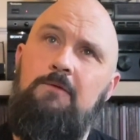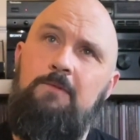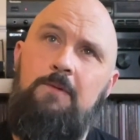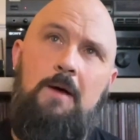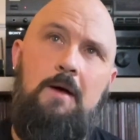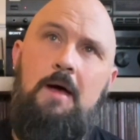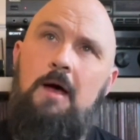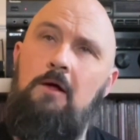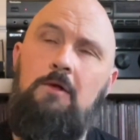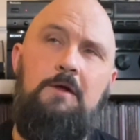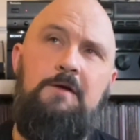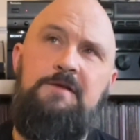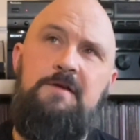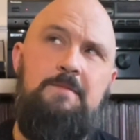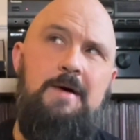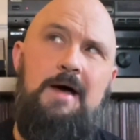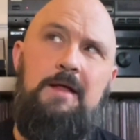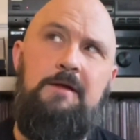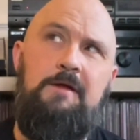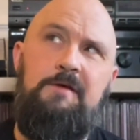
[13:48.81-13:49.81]
Altars of
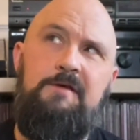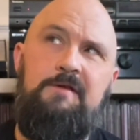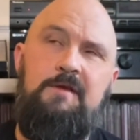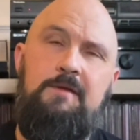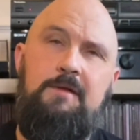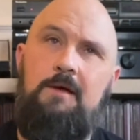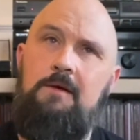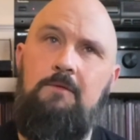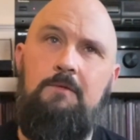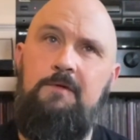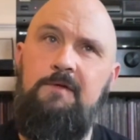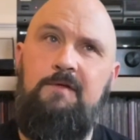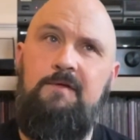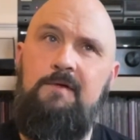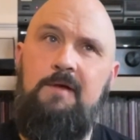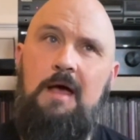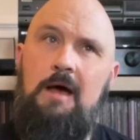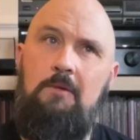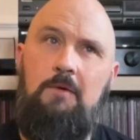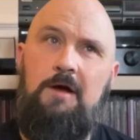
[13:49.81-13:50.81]
Madness, I think, was
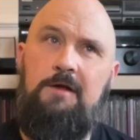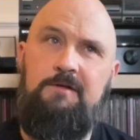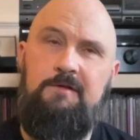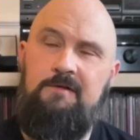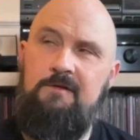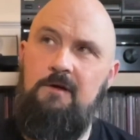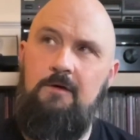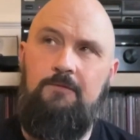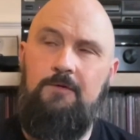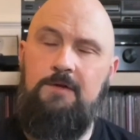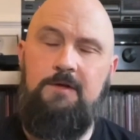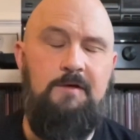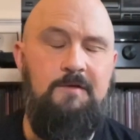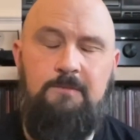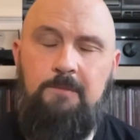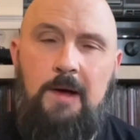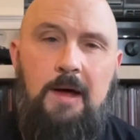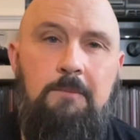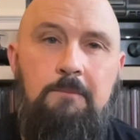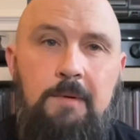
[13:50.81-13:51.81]
how I discovered this
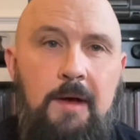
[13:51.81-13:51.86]
band.